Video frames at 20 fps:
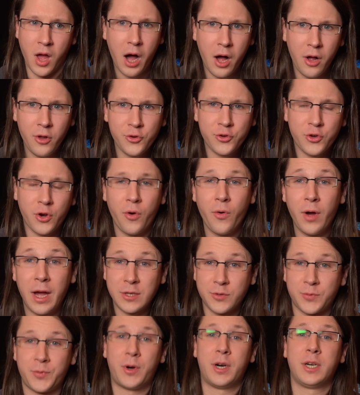Also,
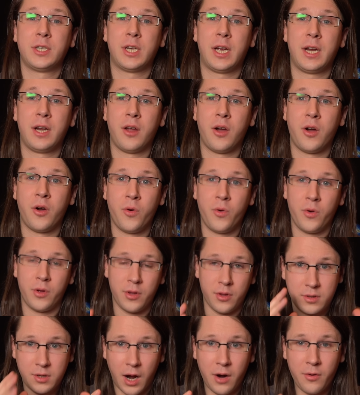as far as I know,
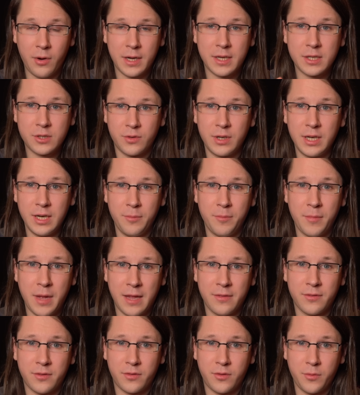Dirac is really
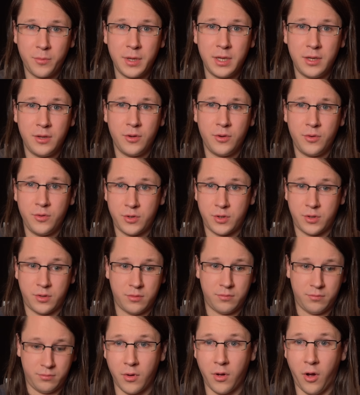meant to be
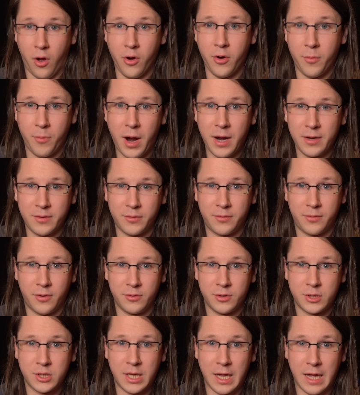used on a
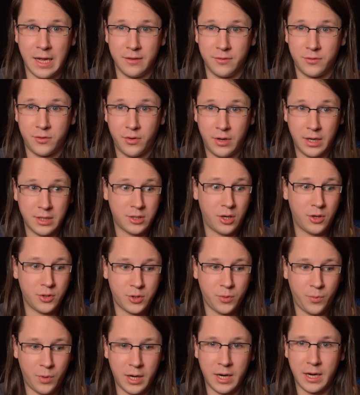microphone stand. So that's
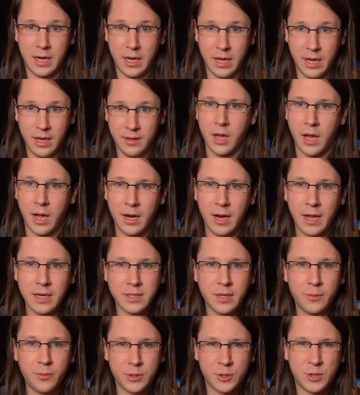also what I did. And I
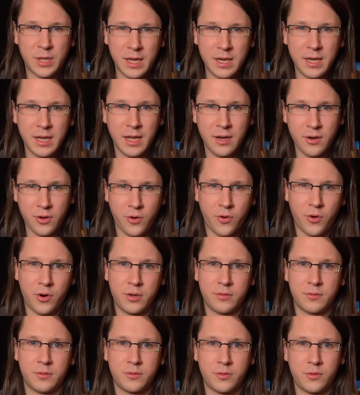actually was standing in the
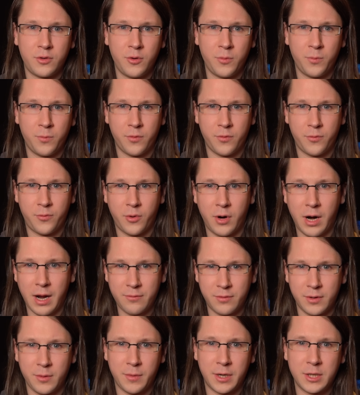corner of the room for
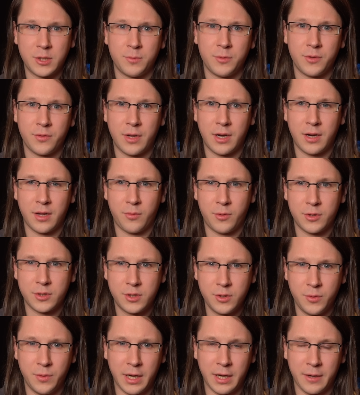every measurement that I was
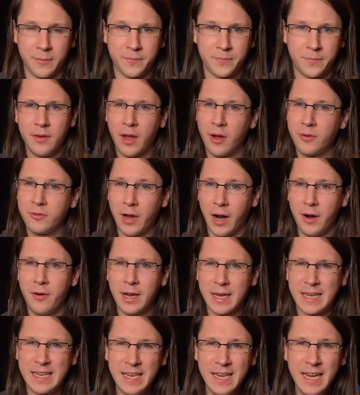doing. Now,
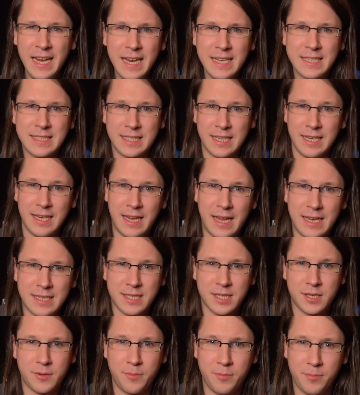Dirac needs
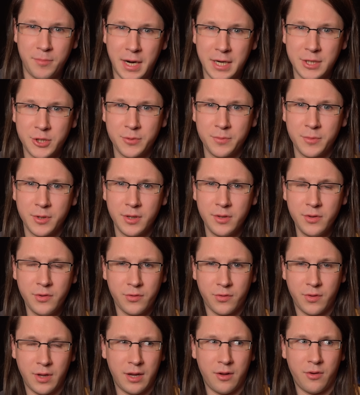less
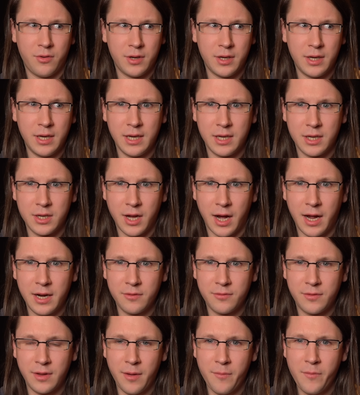measurements. They only need nine
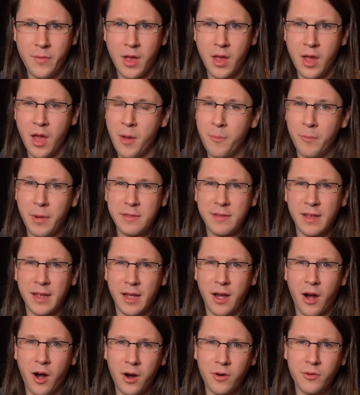of them, but
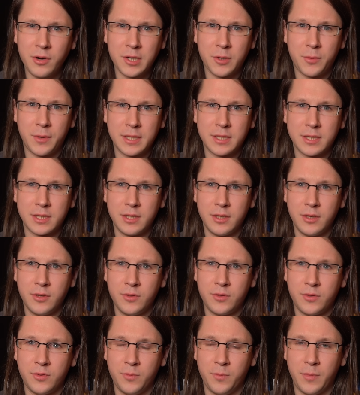they are requesting
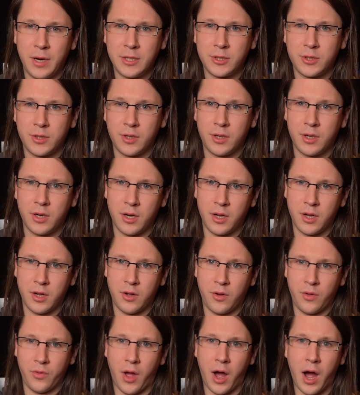you to measure uh,
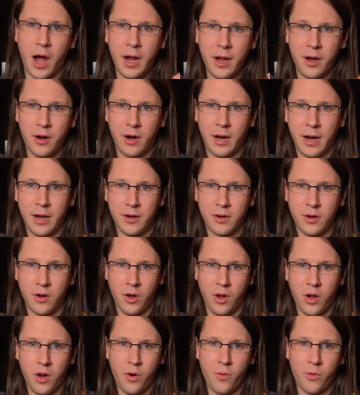on higher and
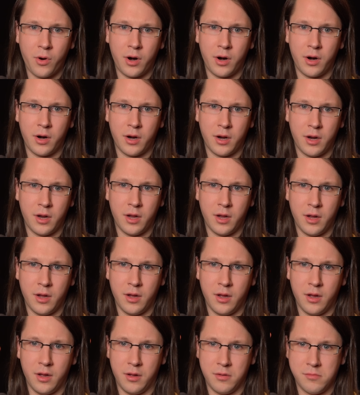lower uh,
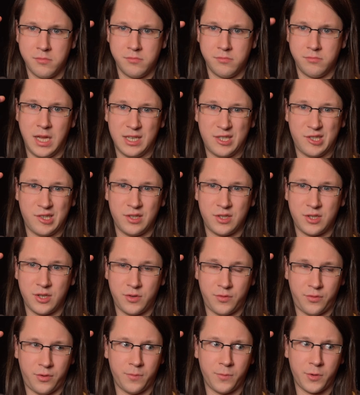uh,
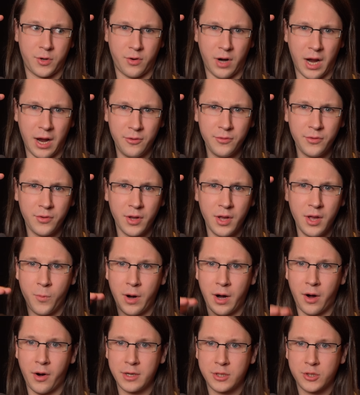distances from the ground,
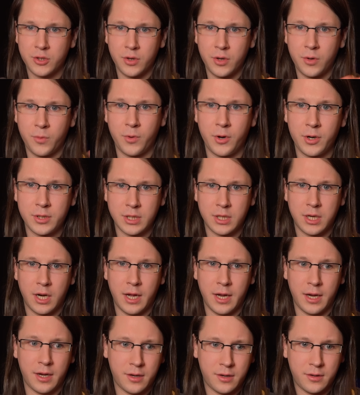whereas SonarWorks is
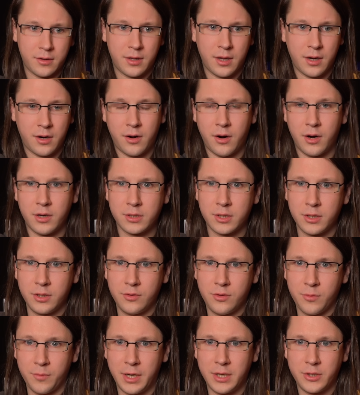like they're asking
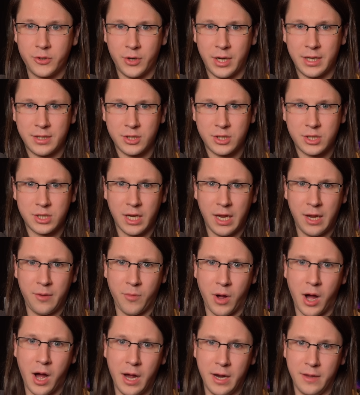you to measure at the
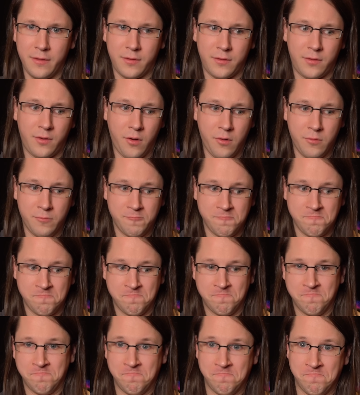same height. So
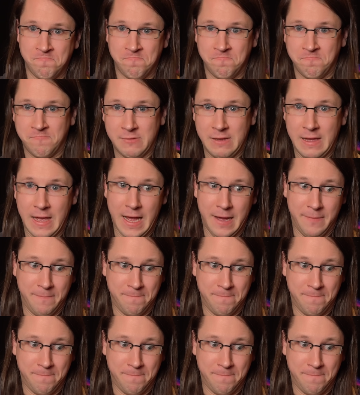yeah.